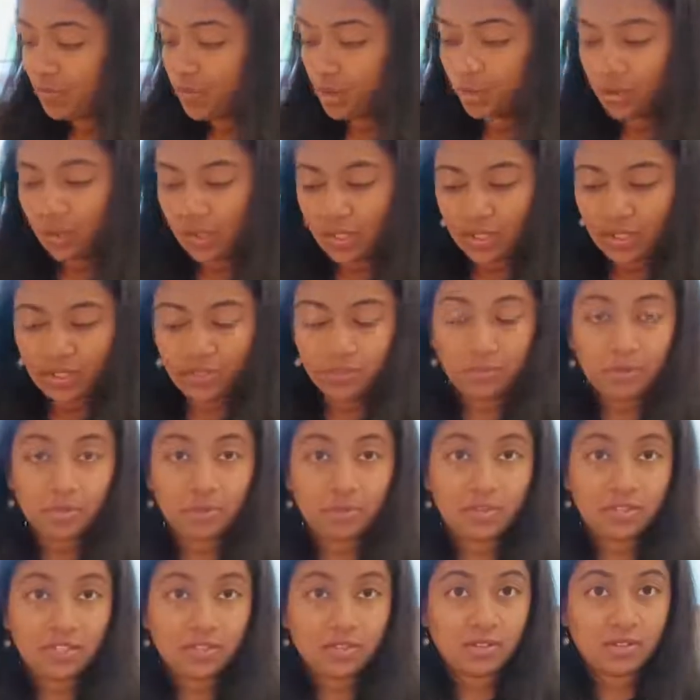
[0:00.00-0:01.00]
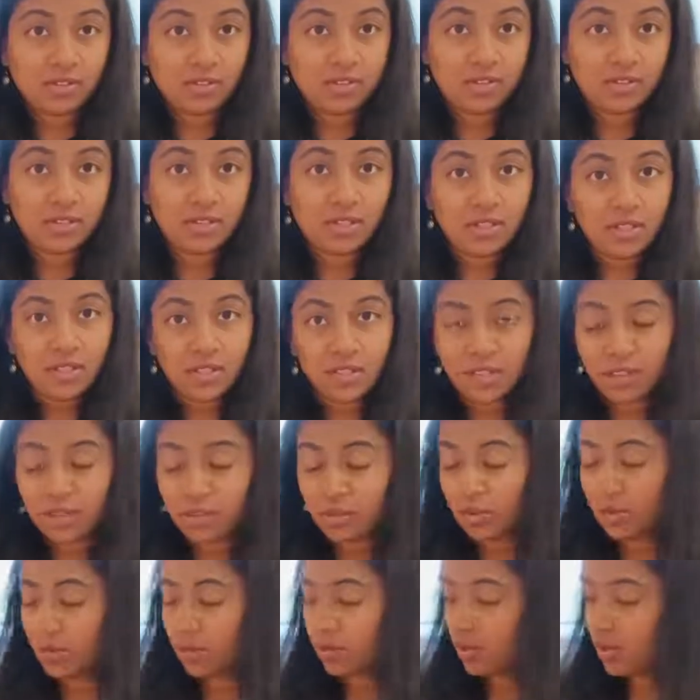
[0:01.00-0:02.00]
doing it maybe in the
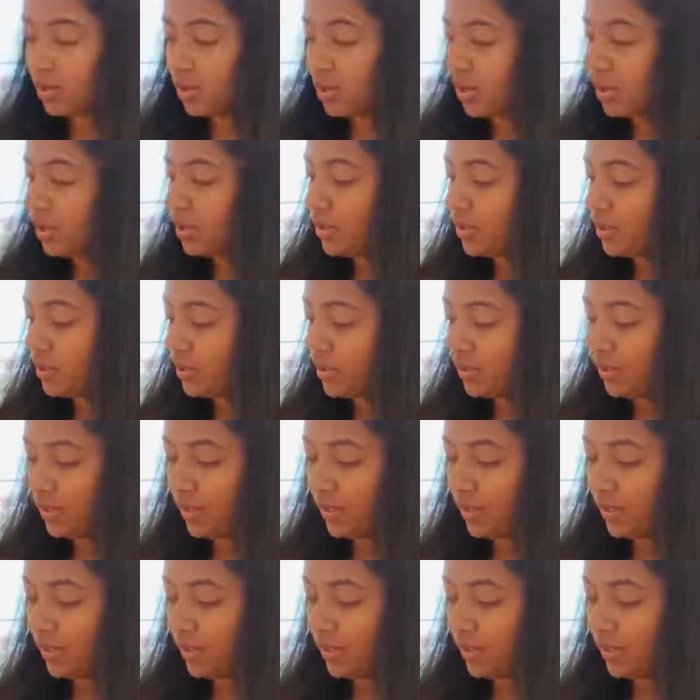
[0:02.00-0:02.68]
sink, or